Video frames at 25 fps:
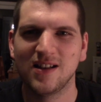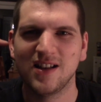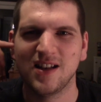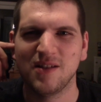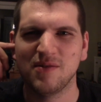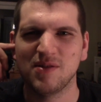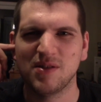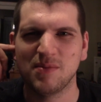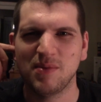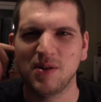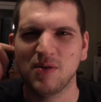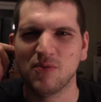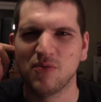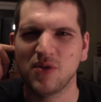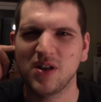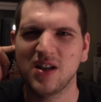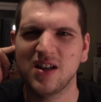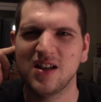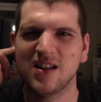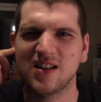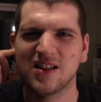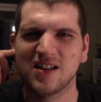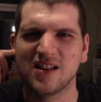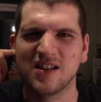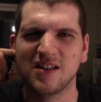it was a bit
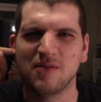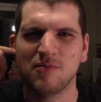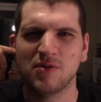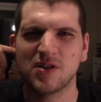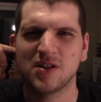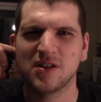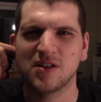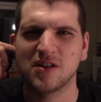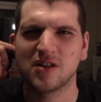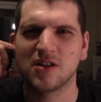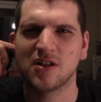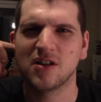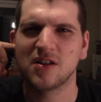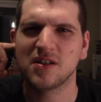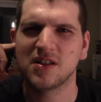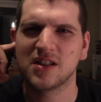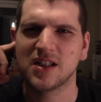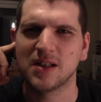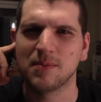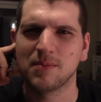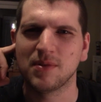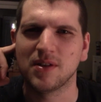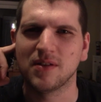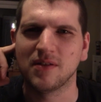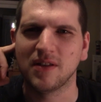weird. And it wasn't the
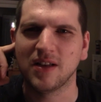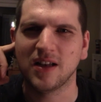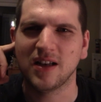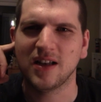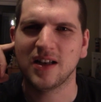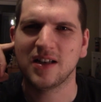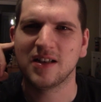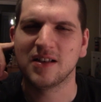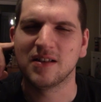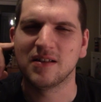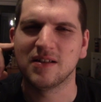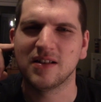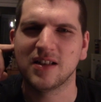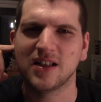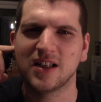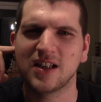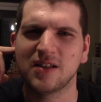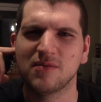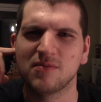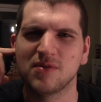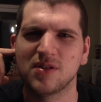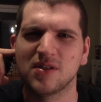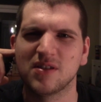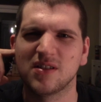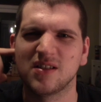concept of that I didn't like.
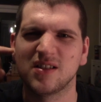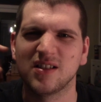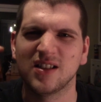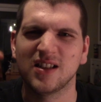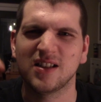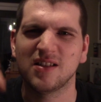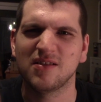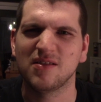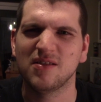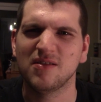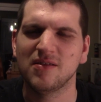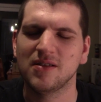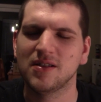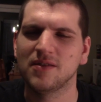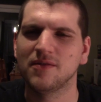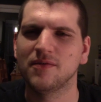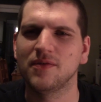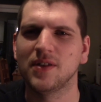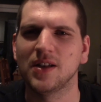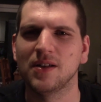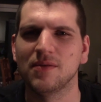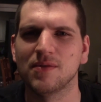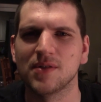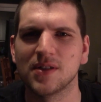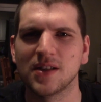It was just I don't know. I don't
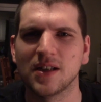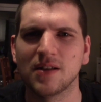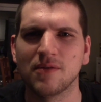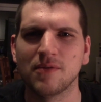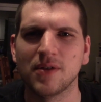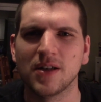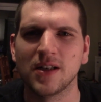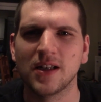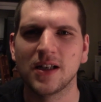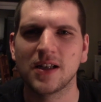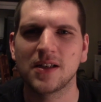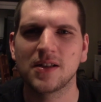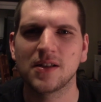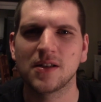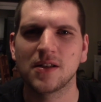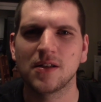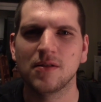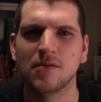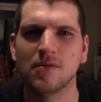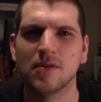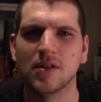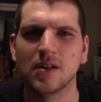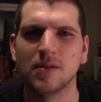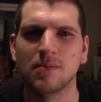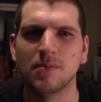think it was that well
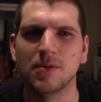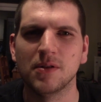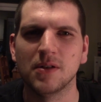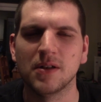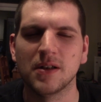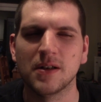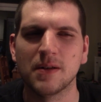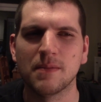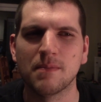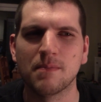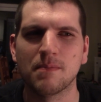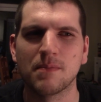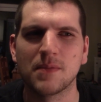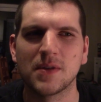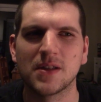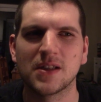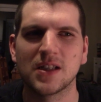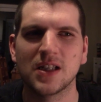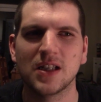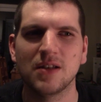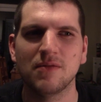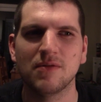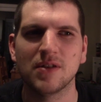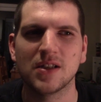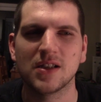executed. But um,
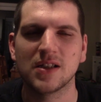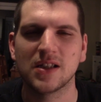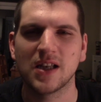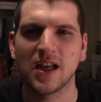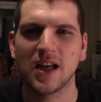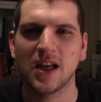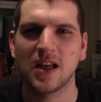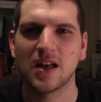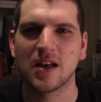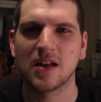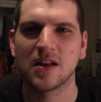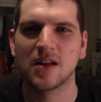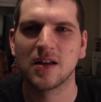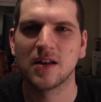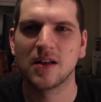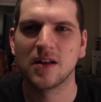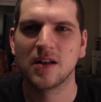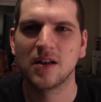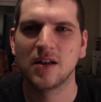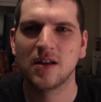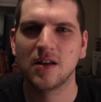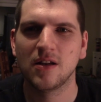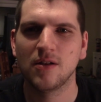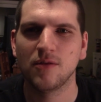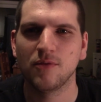series ten,
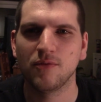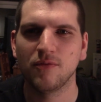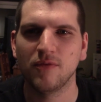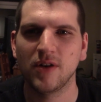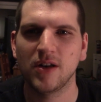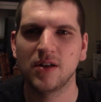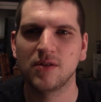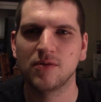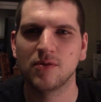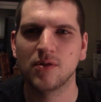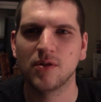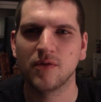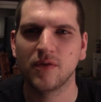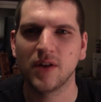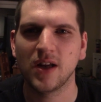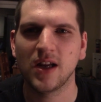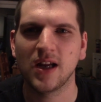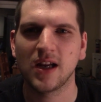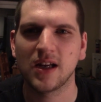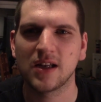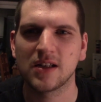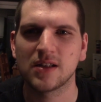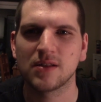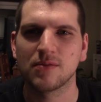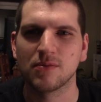Red Dwarf
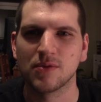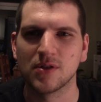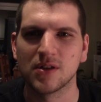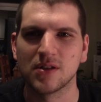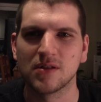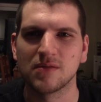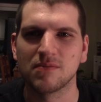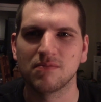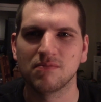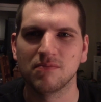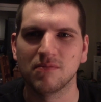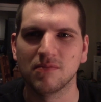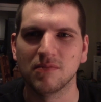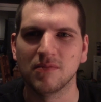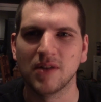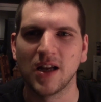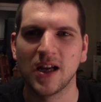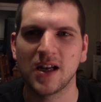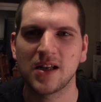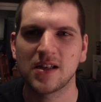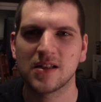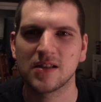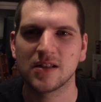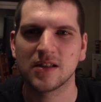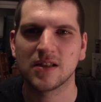X was
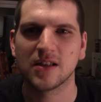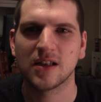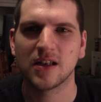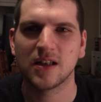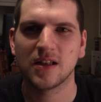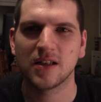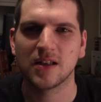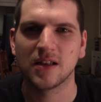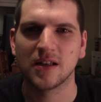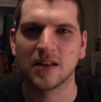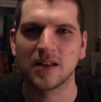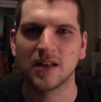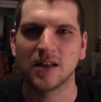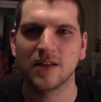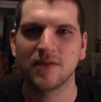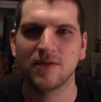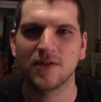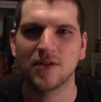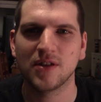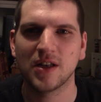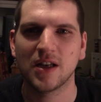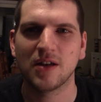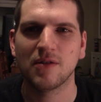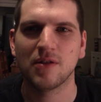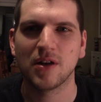excellent. I think I
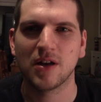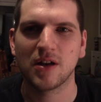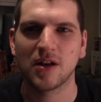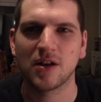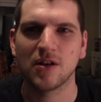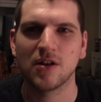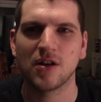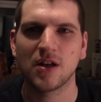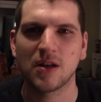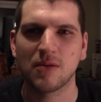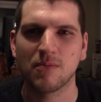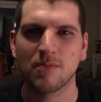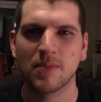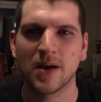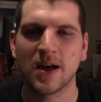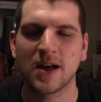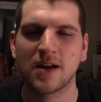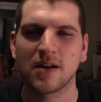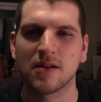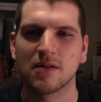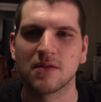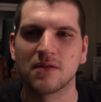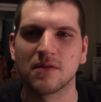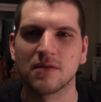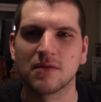thought that it got it
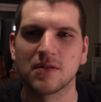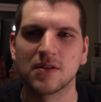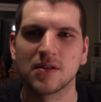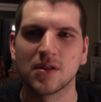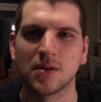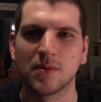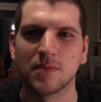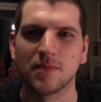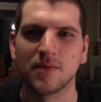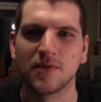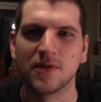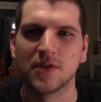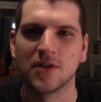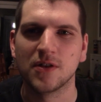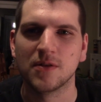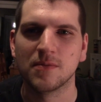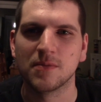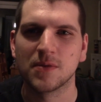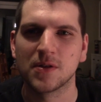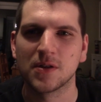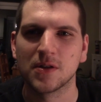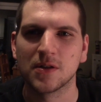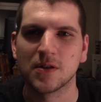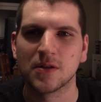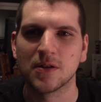back on top
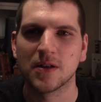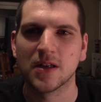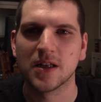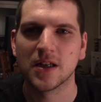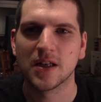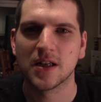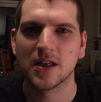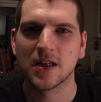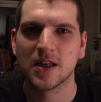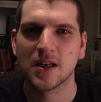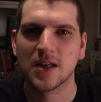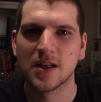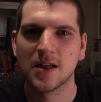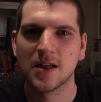form. So uh,